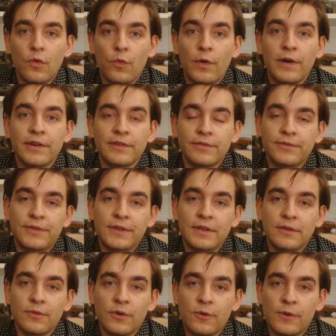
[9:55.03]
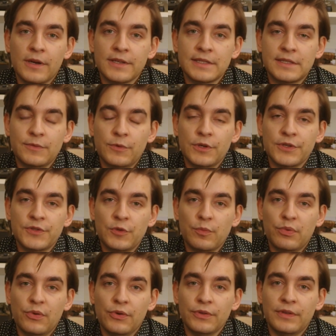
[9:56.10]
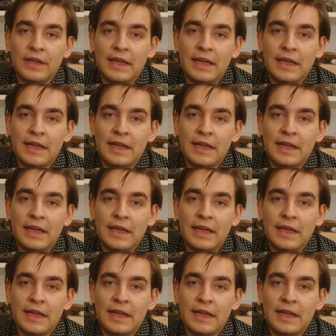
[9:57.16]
one of the requests was to put